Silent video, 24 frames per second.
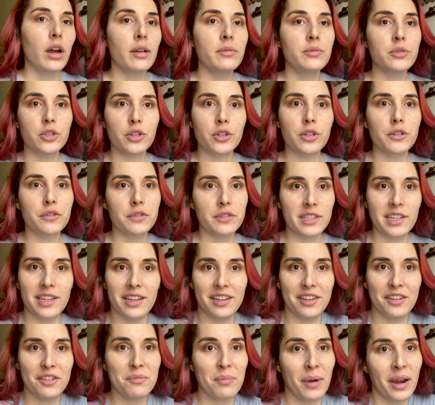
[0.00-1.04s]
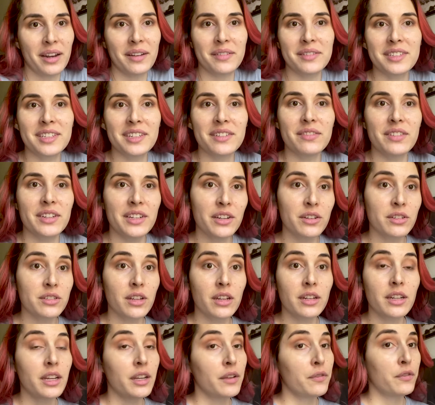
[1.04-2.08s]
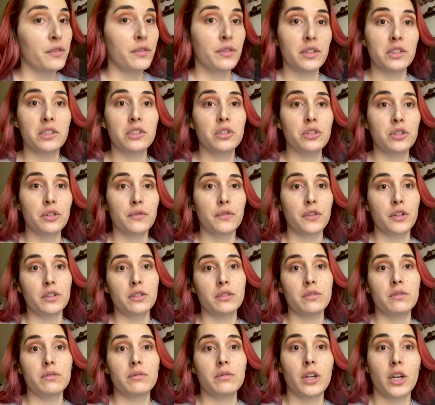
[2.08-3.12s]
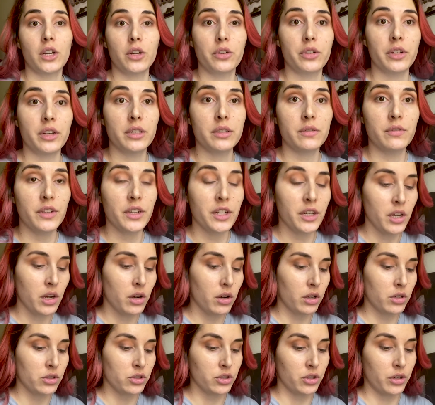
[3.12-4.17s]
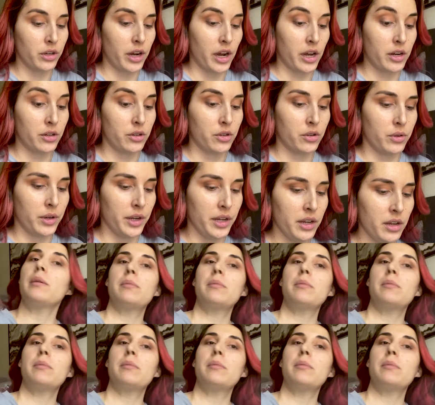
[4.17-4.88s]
I'm sure you might have seen videos on it. If this is your first cut crease video, I'll show you how to do it.